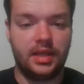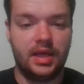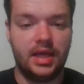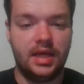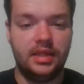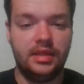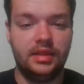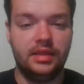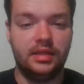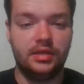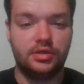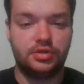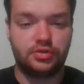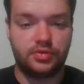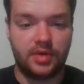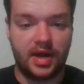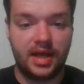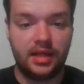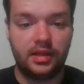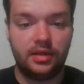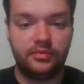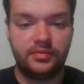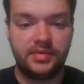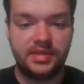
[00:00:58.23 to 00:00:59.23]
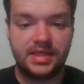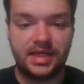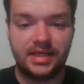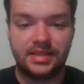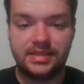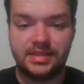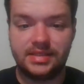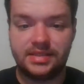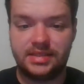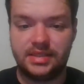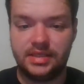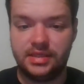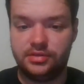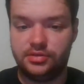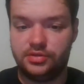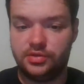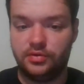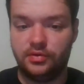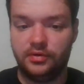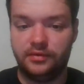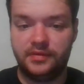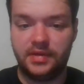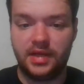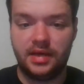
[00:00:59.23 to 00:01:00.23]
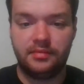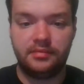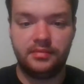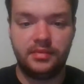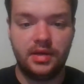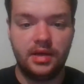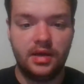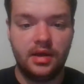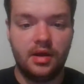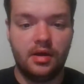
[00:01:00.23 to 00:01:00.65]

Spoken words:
In the trailer, we get to see two of them,